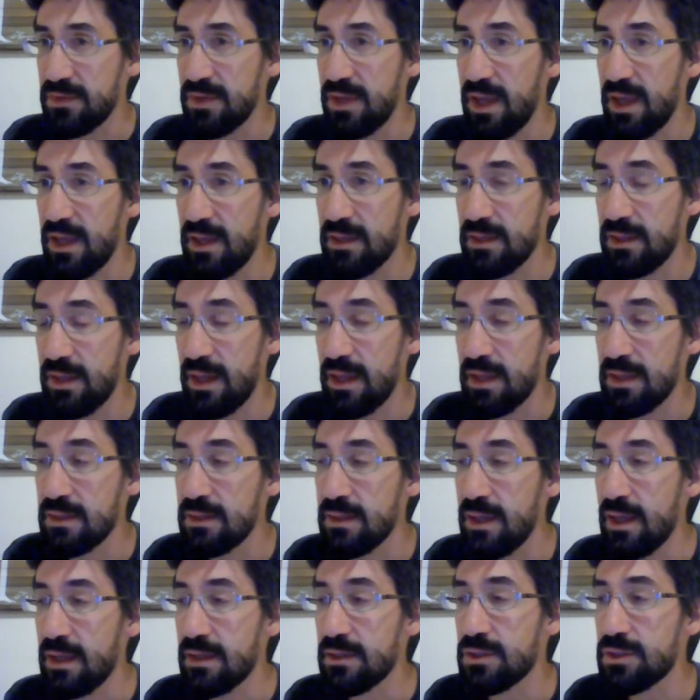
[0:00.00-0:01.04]
And
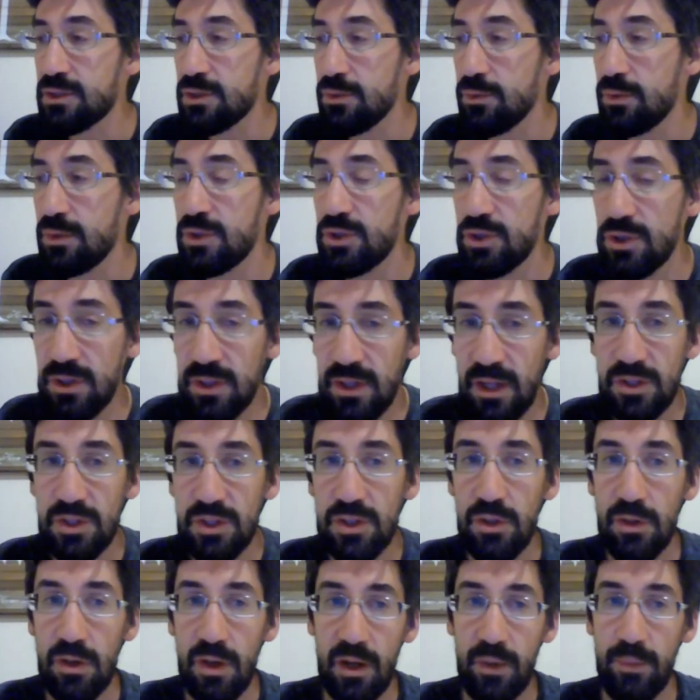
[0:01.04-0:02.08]
so we shouldn't get too
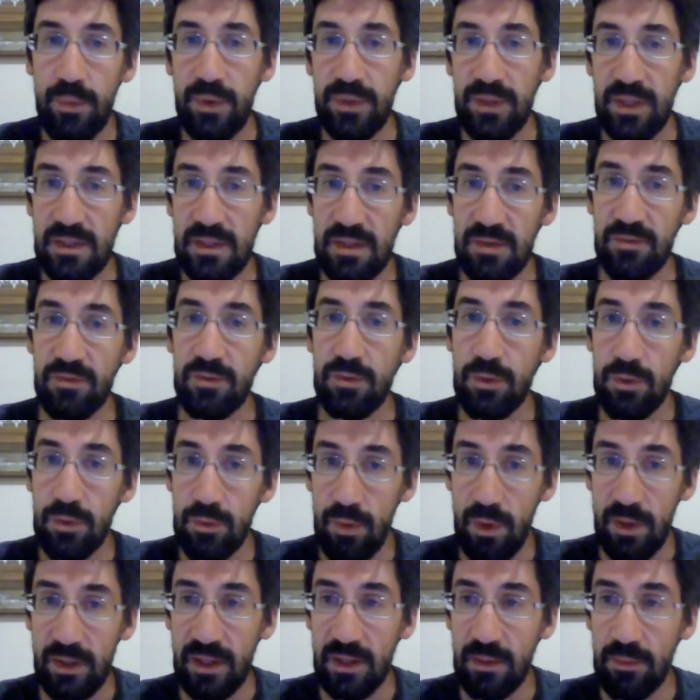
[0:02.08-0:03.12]
hung up on the idea of good writing.